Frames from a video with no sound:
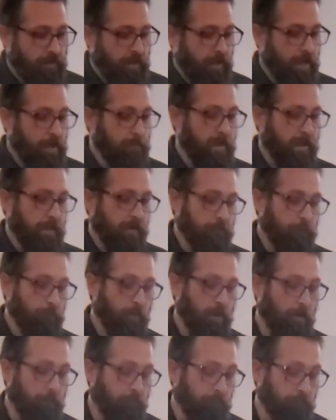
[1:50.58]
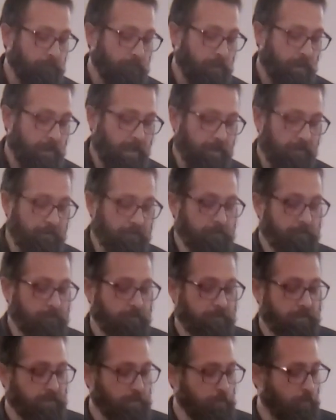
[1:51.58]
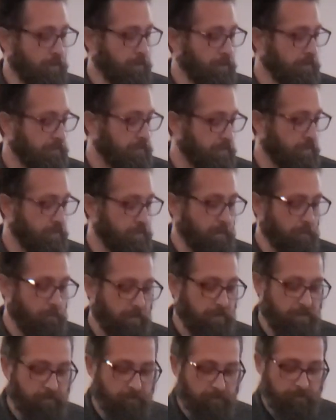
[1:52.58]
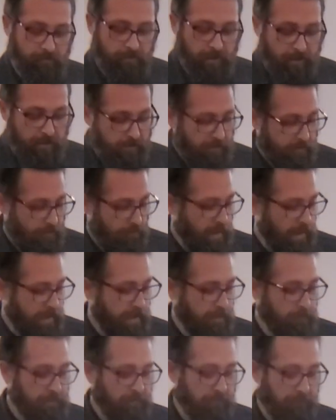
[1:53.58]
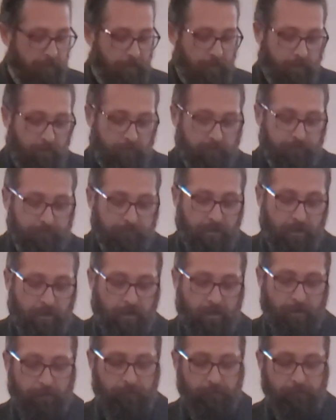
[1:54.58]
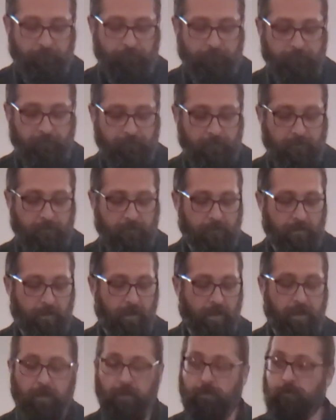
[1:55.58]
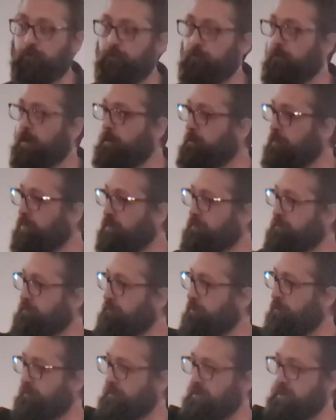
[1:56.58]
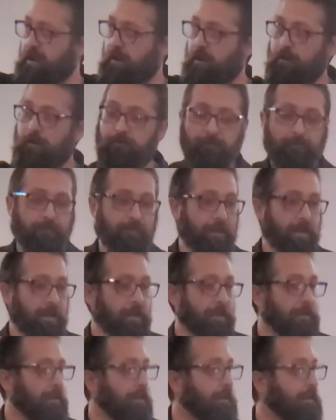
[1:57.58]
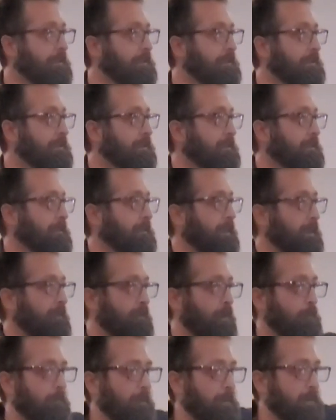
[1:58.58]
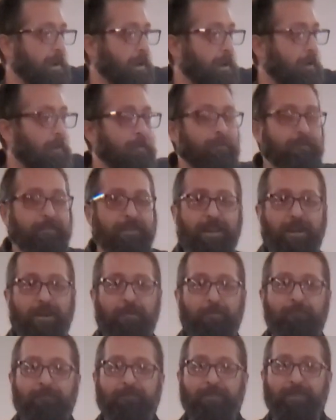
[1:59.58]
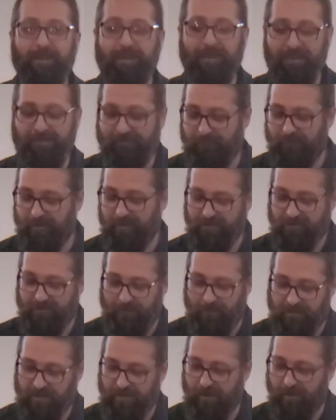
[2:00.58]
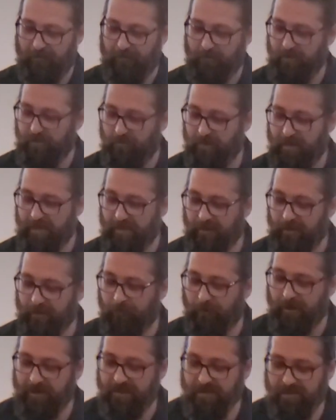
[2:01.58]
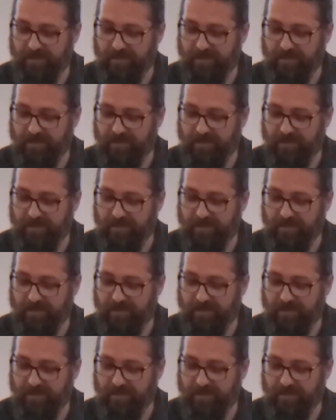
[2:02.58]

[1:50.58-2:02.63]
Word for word: Amen. Well, again, this morning it's good to be with you. My name's Phil. Um, I grew up over there and uh, live over there now uh, with some stuff in between, like Randy